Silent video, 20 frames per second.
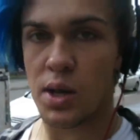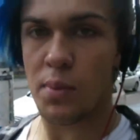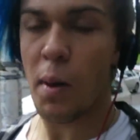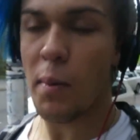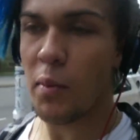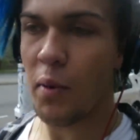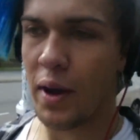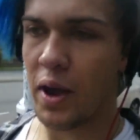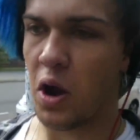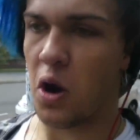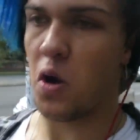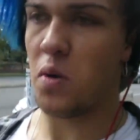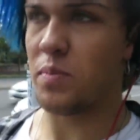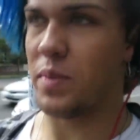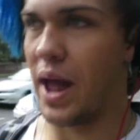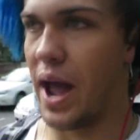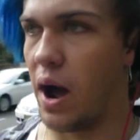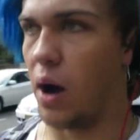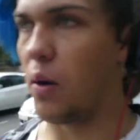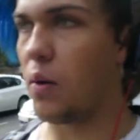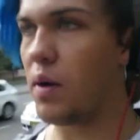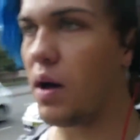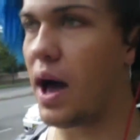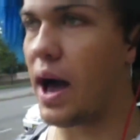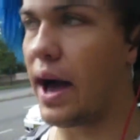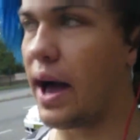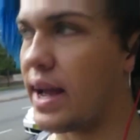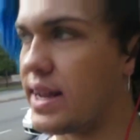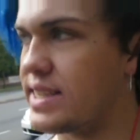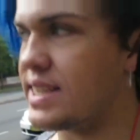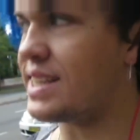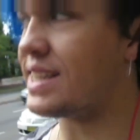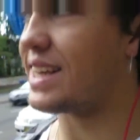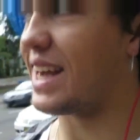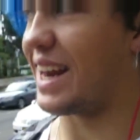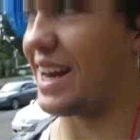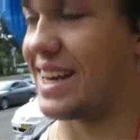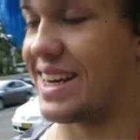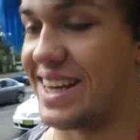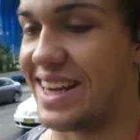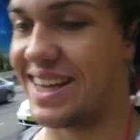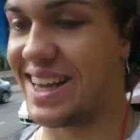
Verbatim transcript: So I'm on my way home now. I didn't get a